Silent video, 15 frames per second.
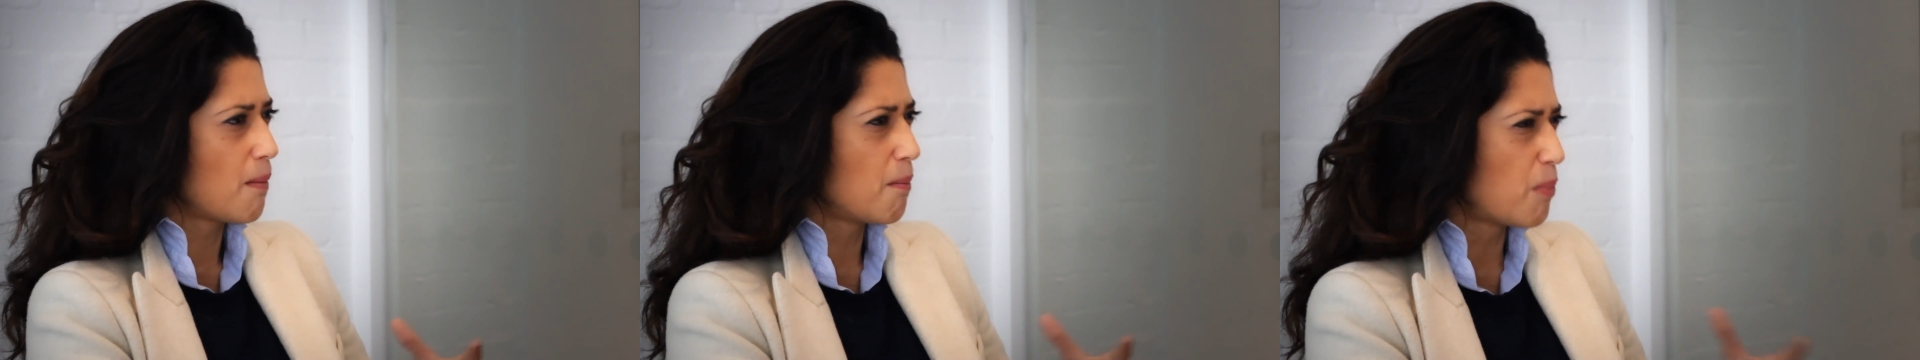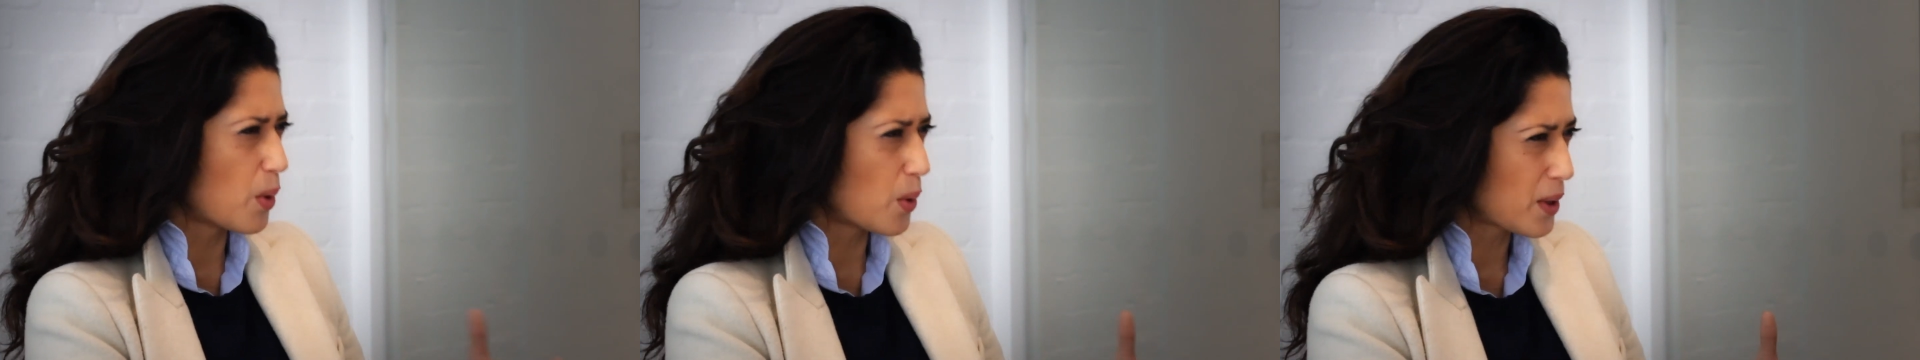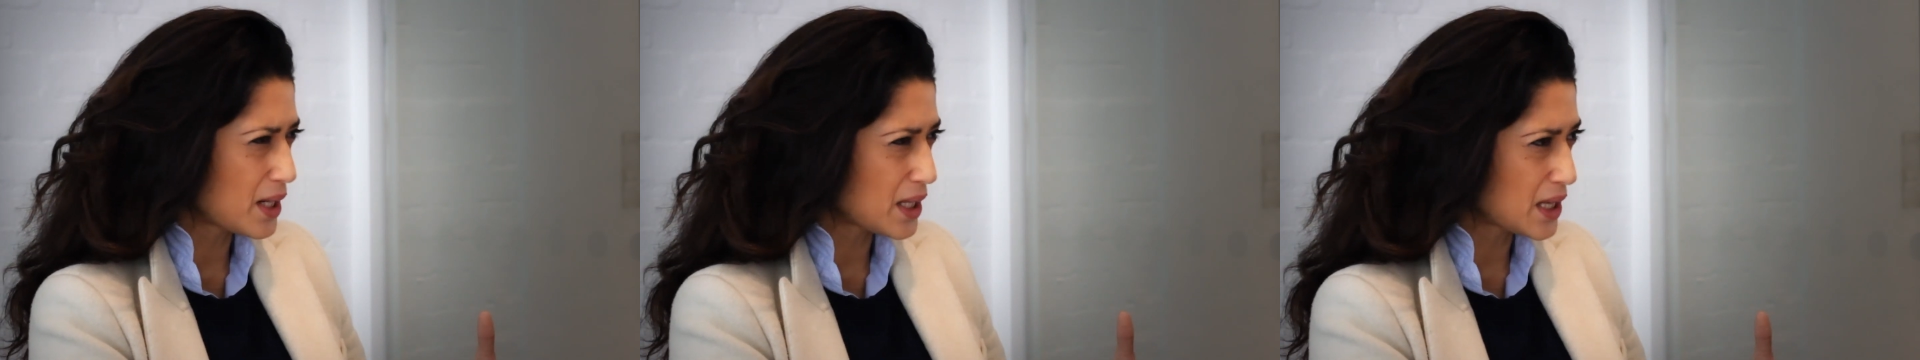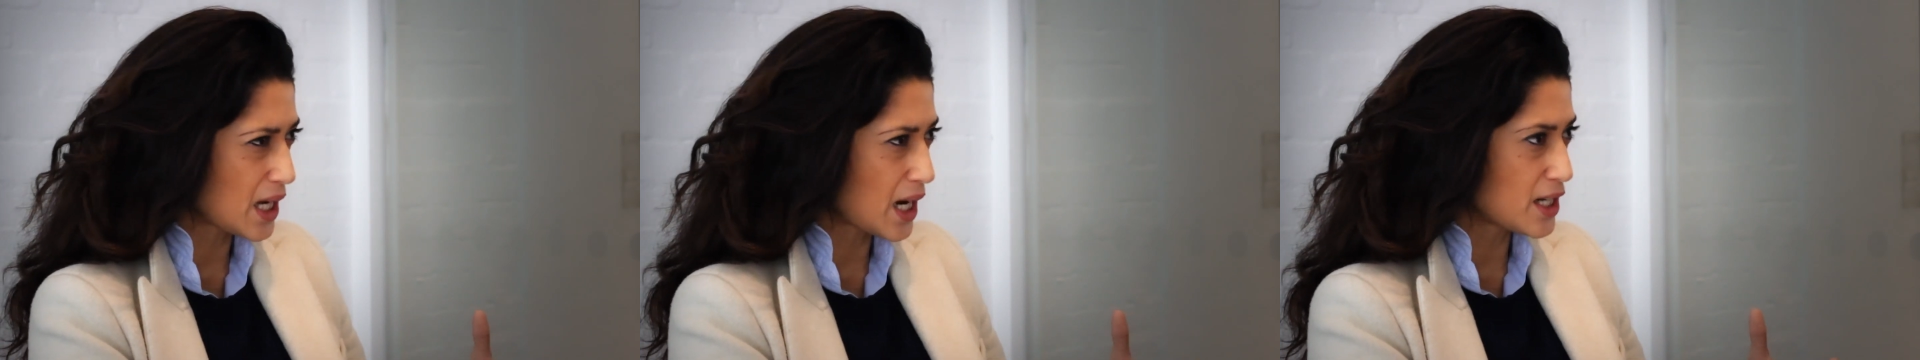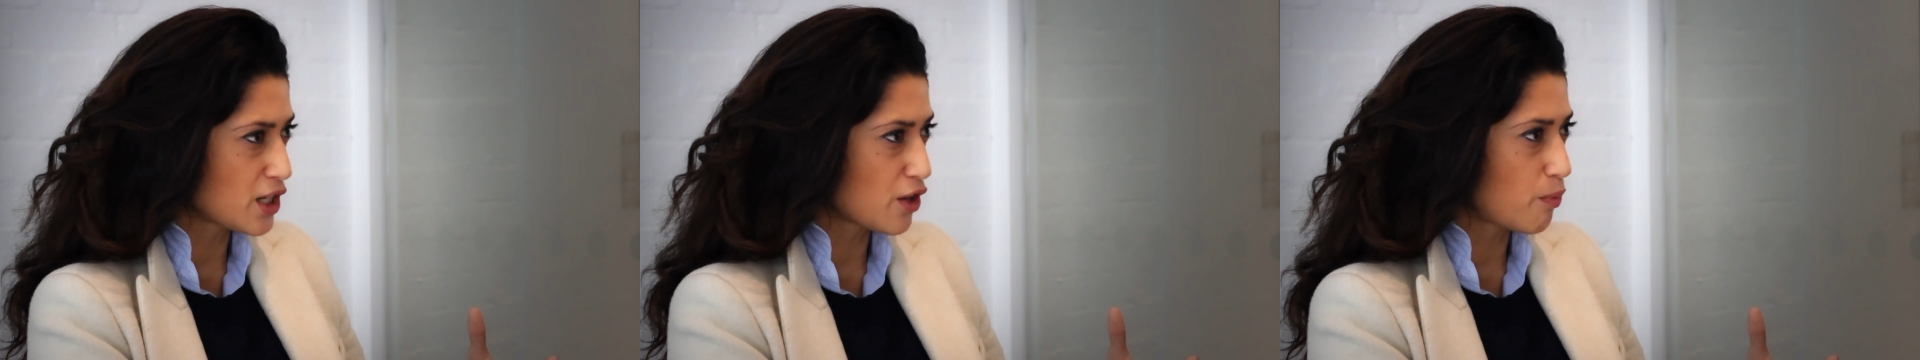bored at
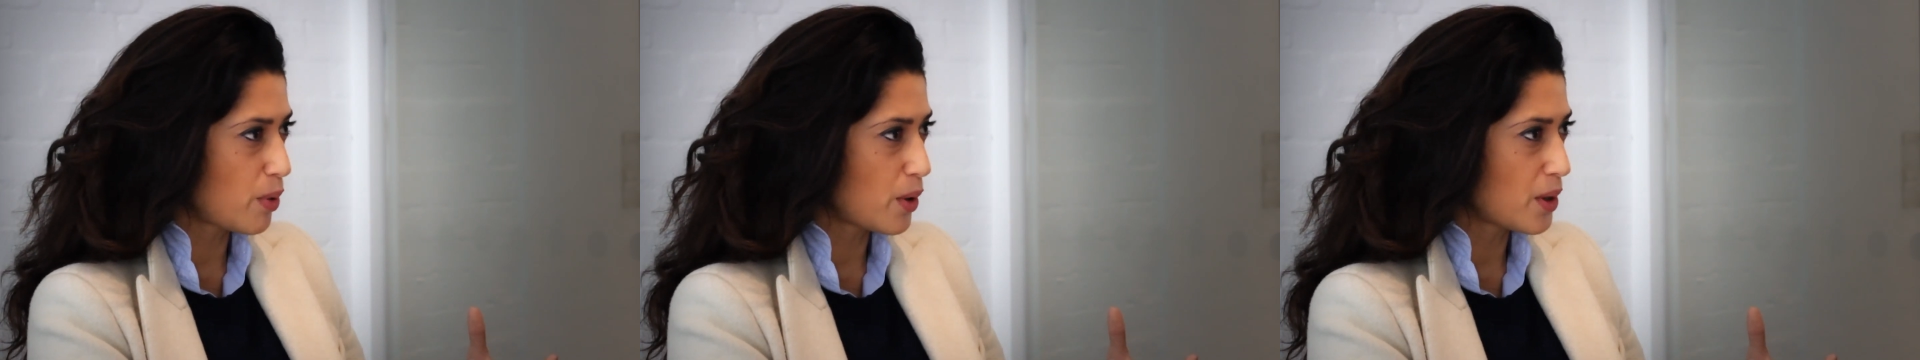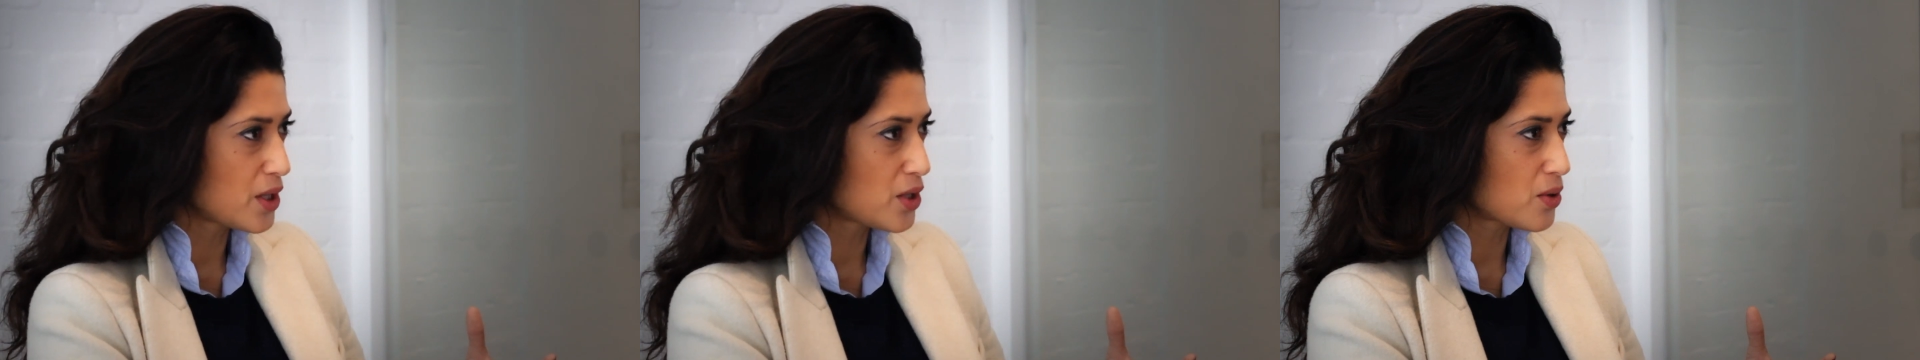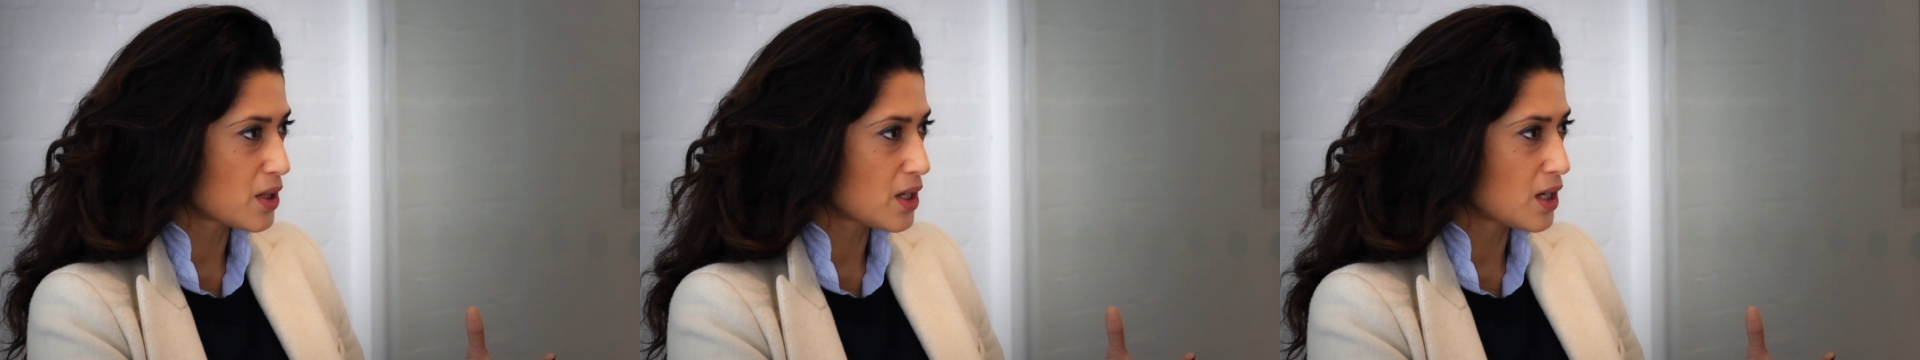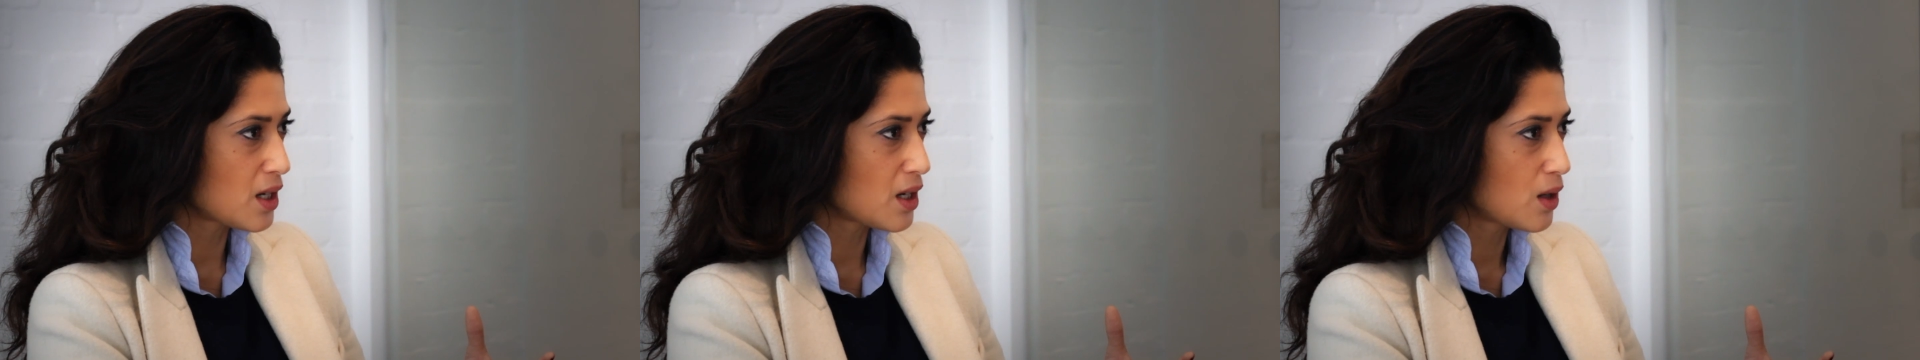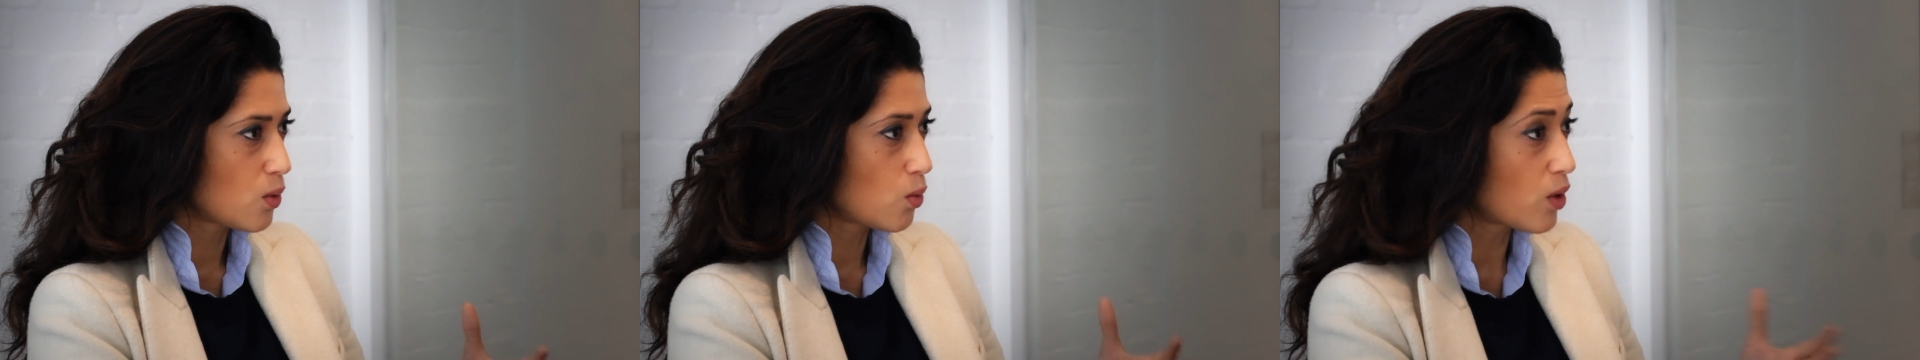the idea of
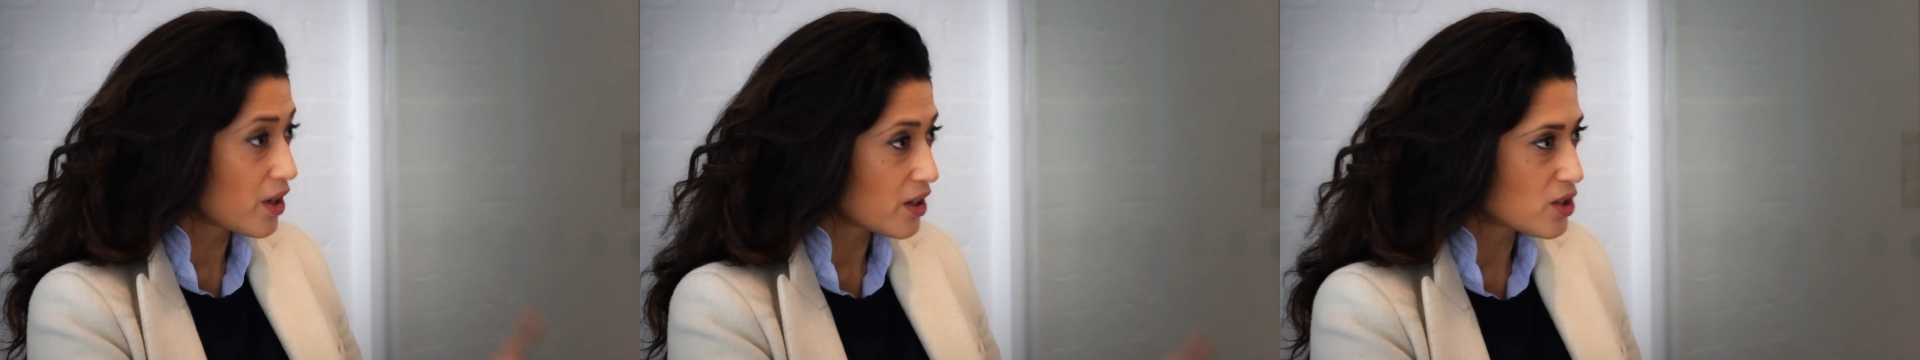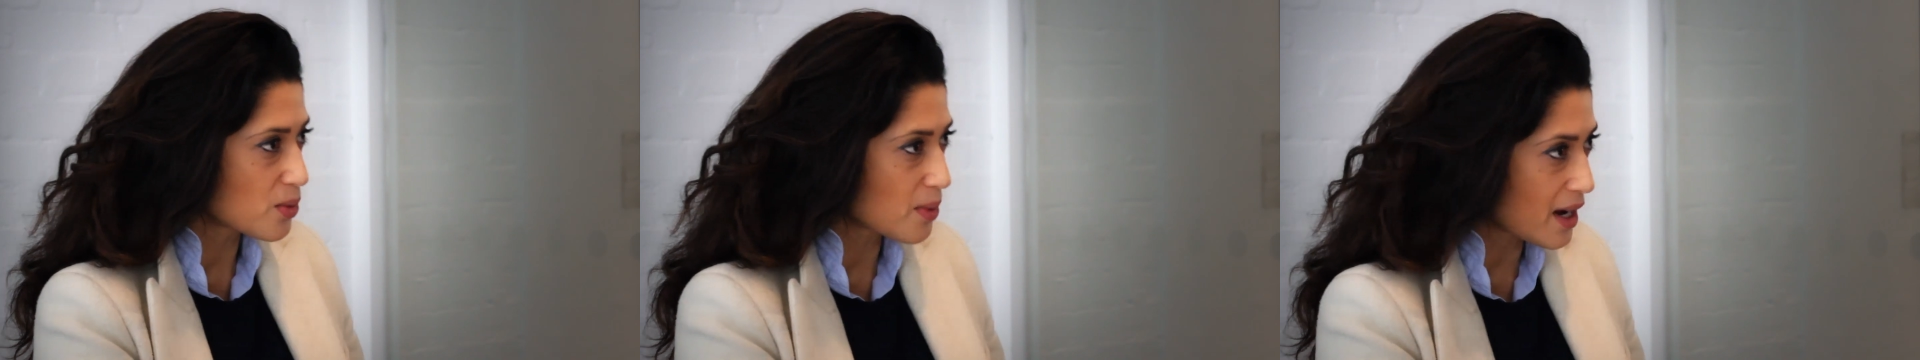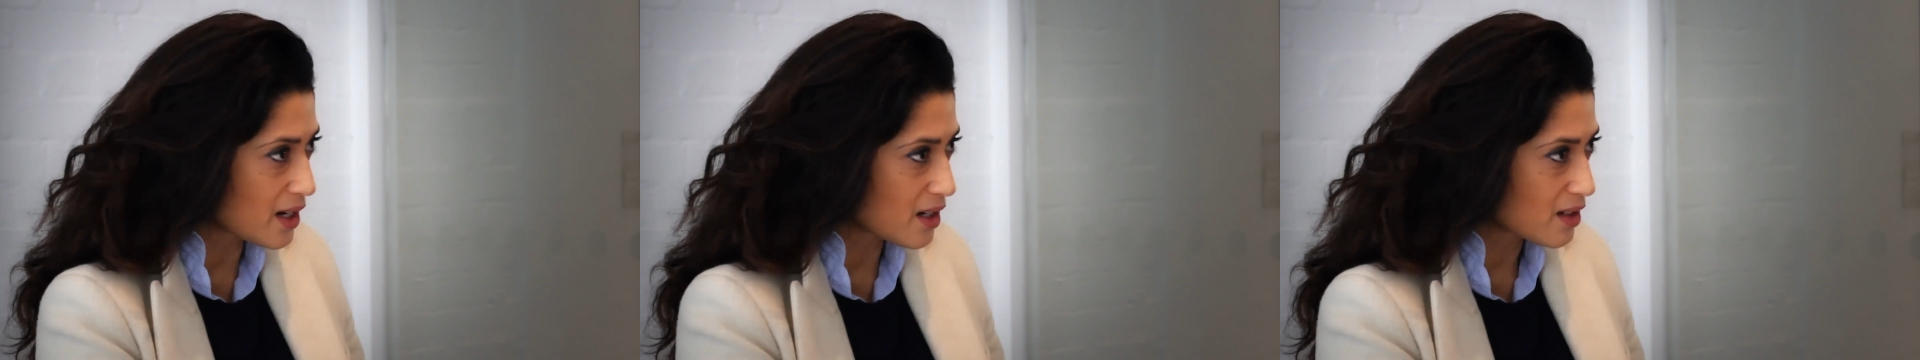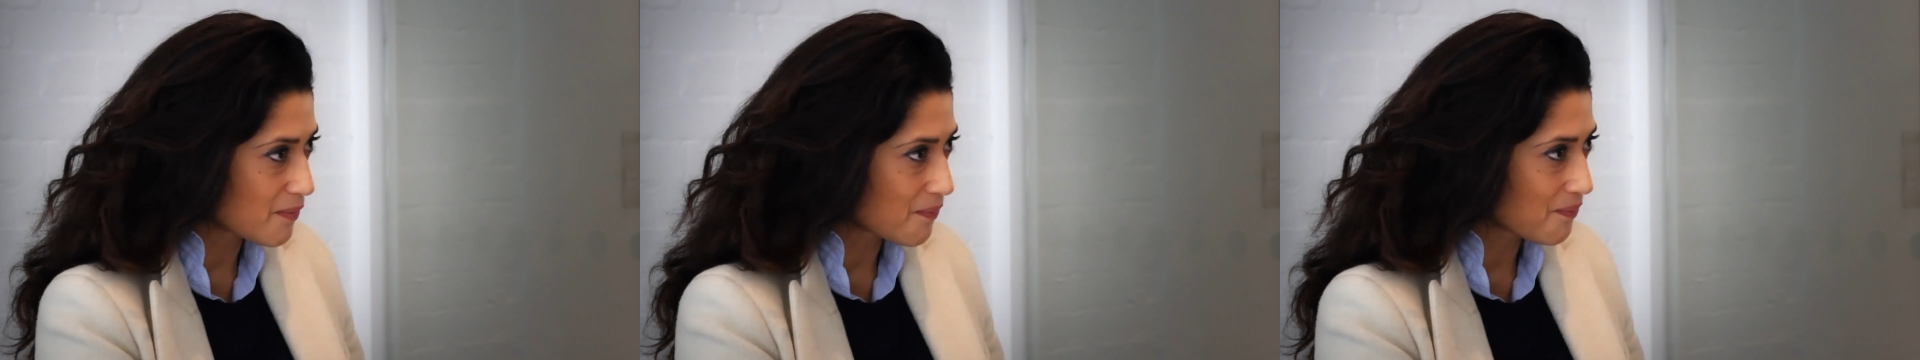poetry wanted to write it.